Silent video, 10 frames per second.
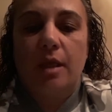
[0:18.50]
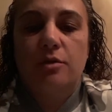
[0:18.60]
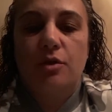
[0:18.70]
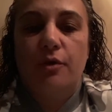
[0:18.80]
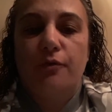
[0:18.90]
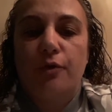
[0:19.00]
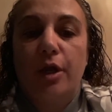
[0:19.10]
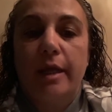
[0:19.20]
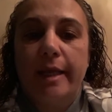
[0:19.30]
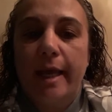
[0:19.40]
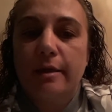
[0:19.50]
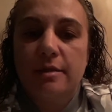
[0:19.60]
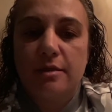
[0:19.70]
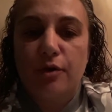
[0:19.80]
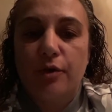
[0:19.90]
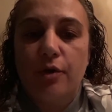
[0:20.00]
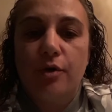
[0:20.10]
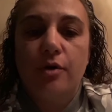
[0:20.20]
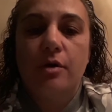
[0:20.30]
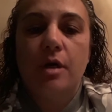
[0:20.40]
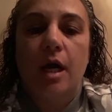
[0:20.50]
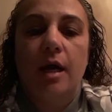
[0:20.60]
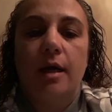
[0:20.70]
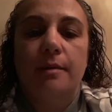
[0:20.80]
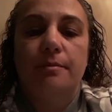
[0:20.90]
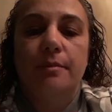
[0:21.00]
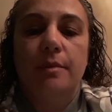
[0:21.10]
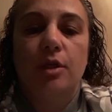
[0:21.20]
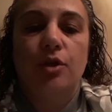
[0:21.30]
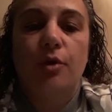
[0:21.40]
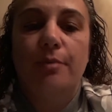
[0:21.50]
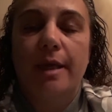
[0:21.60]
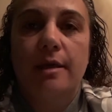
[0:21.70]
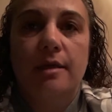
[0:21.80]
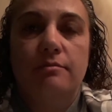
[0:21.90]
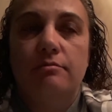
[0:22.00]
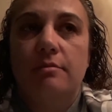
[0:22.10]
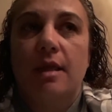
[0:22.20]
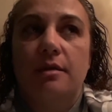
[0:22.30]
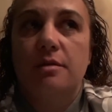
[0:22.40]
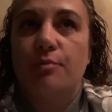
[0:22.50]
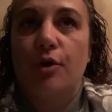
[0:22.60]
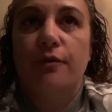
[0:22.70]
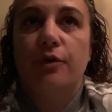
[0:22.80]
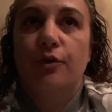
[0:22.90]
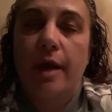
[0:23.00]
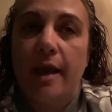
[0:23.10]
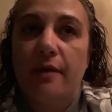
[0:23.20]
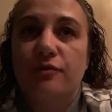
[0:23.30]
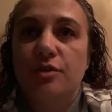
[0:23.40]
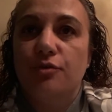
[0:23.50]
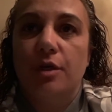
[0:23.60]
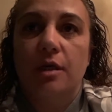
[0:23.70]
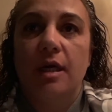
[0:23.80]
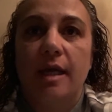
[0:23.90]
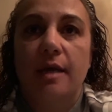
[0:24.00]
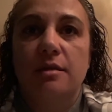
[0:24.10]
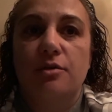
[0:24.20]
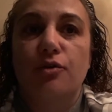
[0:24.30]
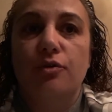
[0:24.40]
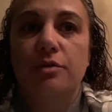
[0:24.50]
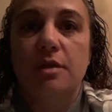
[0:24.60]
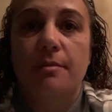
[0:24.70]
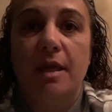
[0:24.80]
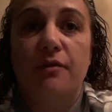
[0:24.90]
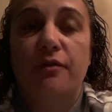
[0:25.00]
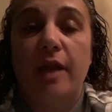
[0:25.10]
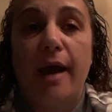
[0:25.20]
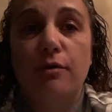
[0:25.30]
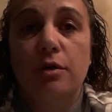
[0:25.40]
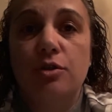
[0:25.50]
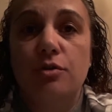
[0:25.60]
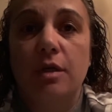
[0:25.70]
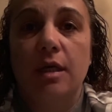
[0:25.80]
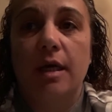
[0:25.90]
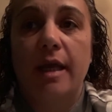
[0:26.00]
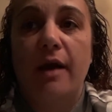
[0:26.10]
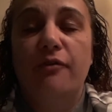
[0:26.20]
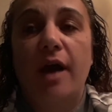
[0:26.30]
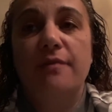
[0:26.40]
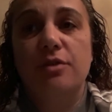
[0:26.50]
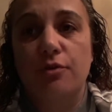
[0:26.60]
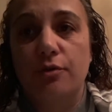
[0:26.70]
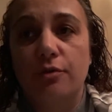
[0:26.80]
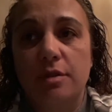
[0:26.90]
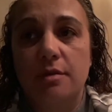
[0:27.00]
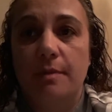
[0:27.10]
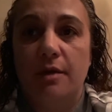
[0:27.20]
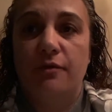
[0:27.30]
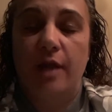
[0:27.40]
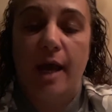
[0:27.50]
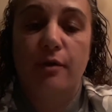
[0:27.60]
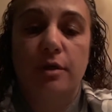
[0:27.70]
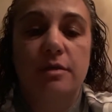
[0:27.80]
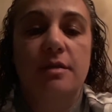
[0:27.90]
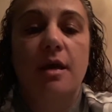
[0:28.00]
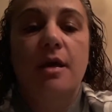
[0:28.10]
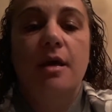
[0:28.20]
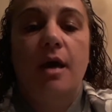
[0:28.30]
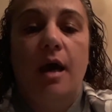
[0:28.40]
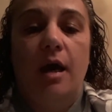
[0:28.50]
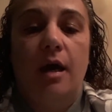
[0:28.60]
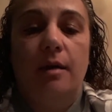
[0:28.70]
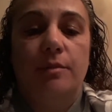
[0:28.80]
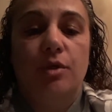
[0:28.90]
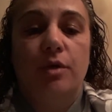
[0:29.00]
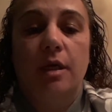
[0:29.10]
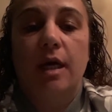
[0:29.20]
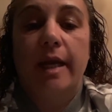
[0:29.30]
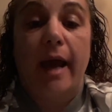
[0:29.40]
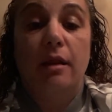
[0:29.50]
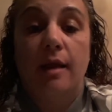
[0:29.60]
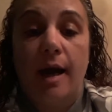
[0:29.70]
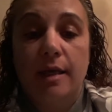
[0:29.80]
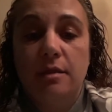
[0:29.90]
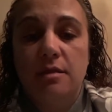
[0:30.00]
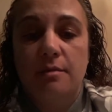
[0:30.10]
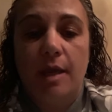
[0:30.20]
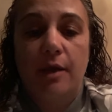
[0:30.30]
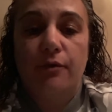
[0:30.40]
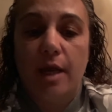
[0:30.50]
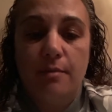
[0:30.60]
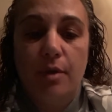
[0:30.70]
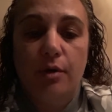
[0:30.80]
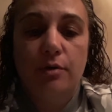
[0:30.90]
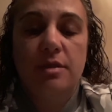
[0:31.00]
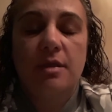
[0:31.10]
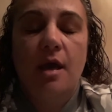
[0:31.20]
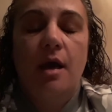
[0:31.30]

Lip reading: So if we're cutting out a circle, make it that it's part of a craft. You can cut out a circle to make flowers. You can cut out 5 circles to make flowers. You can cut out lines to make rainbows.